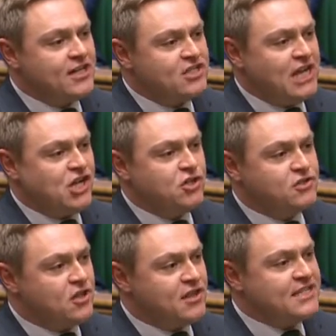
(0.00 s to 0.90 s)
the
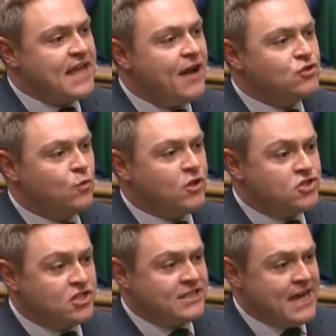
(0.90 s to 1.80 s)
concessions that this House
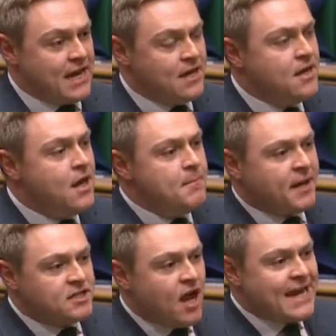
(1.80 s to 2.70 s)
wants to see?
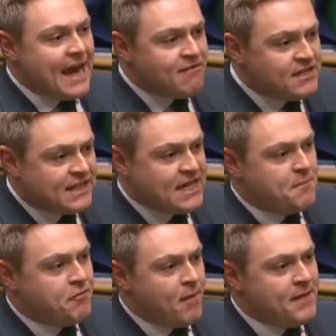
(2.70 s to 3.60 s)
Because I guarantee the
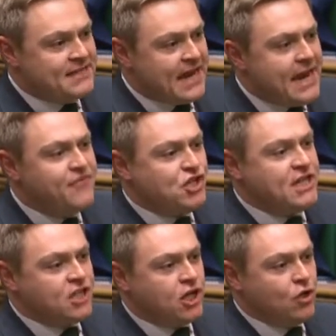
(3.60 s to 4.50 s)
Prime Minister, if she
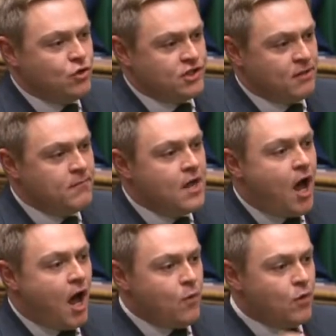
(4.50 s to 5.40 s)
secures them,
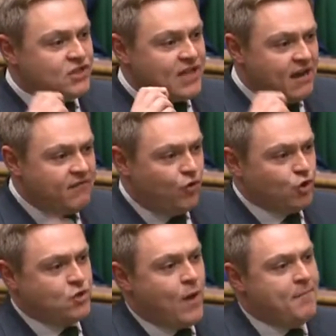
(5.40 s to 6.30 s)
I will stand
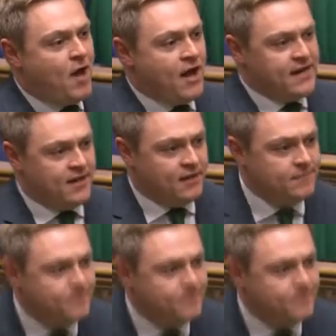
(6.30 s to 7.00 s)
four square behind her.